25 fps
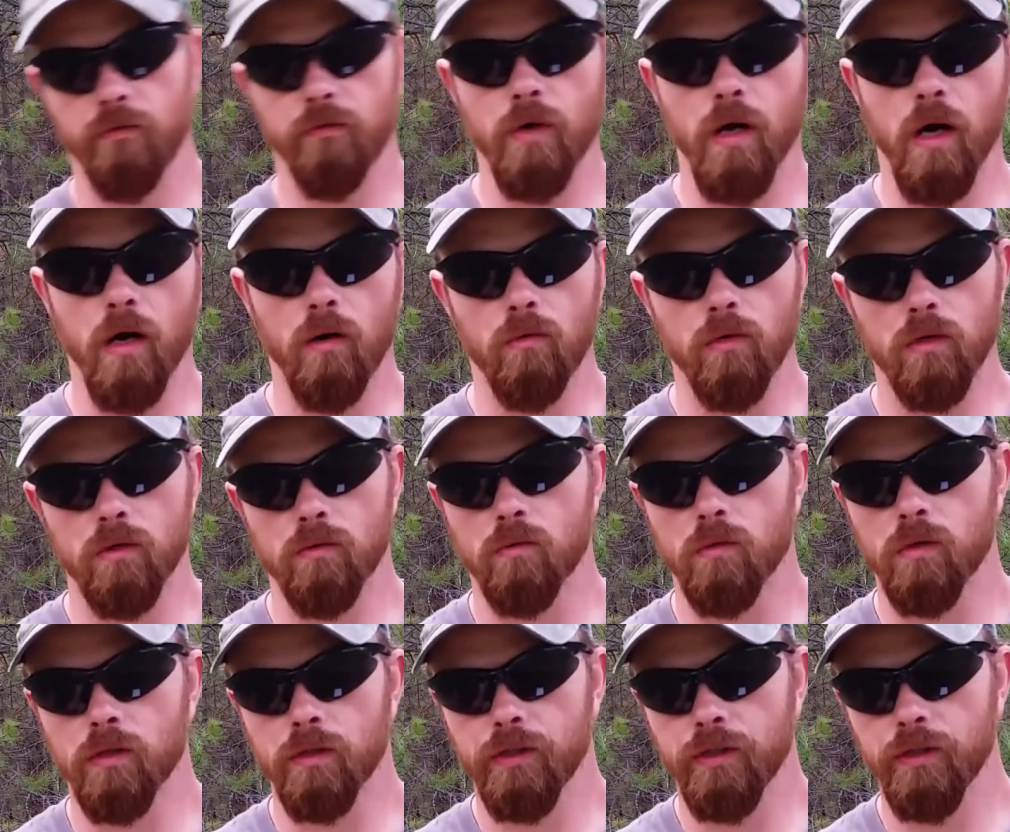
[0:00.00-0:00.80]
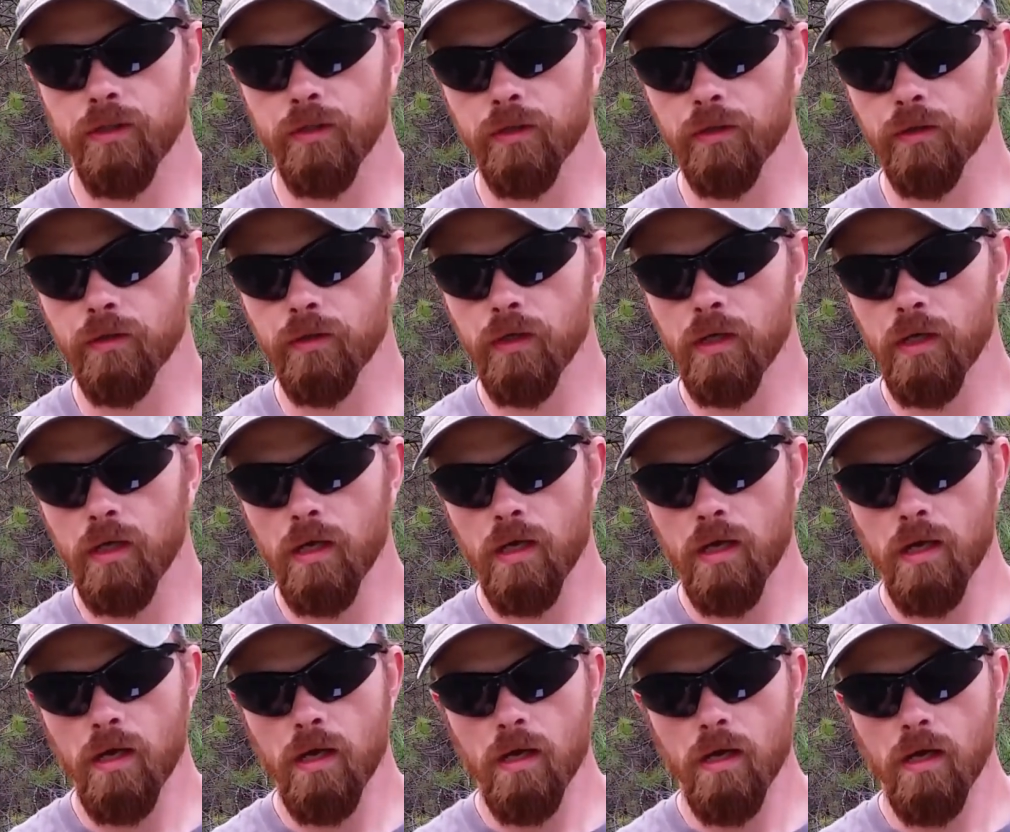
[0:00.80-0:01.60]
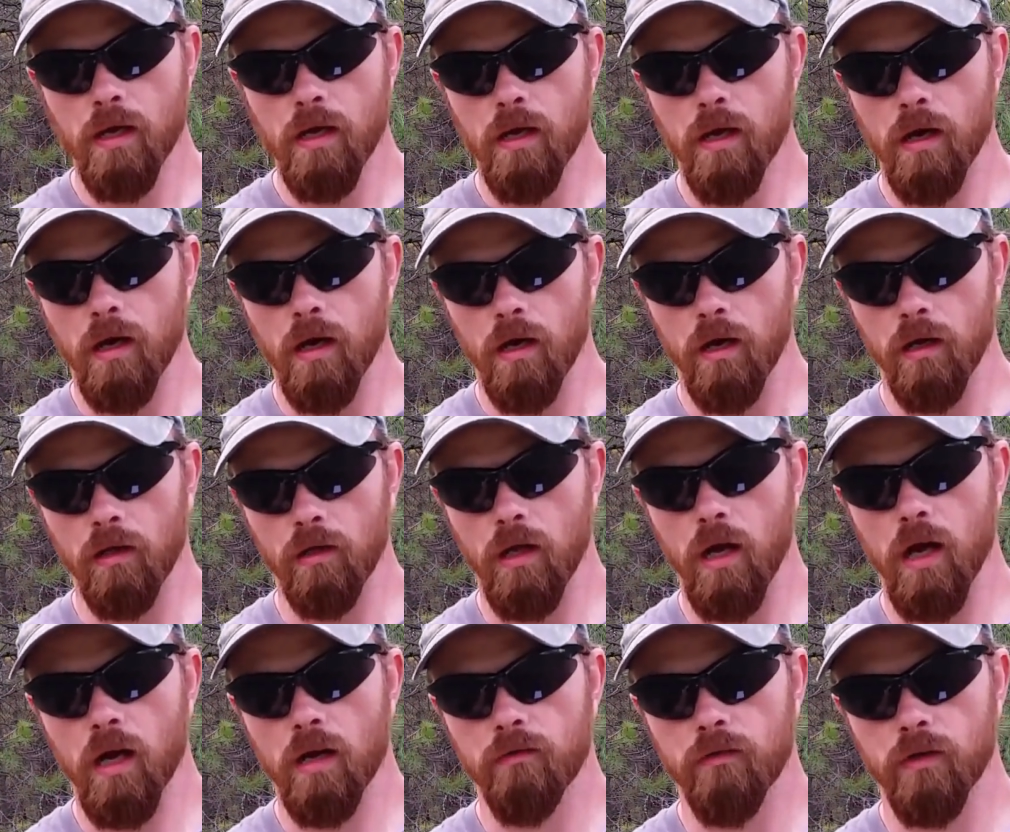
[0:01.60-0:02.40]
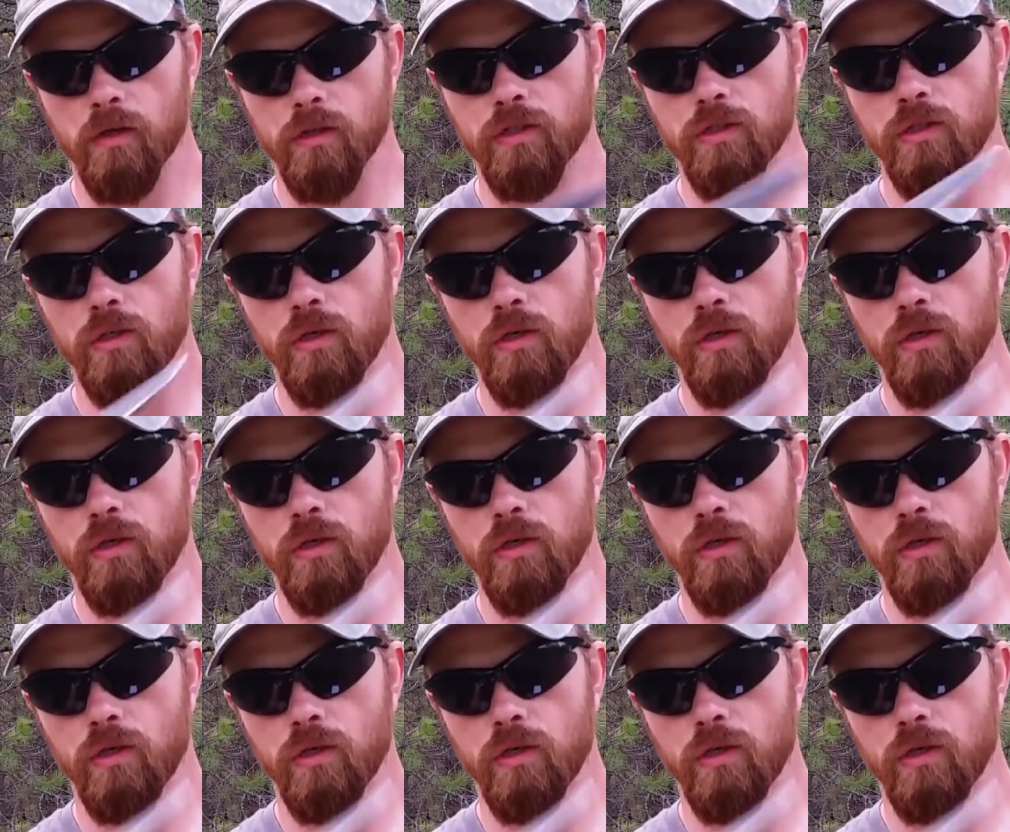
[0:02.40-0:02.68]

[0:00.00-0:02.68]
throughout World War II. A lot of our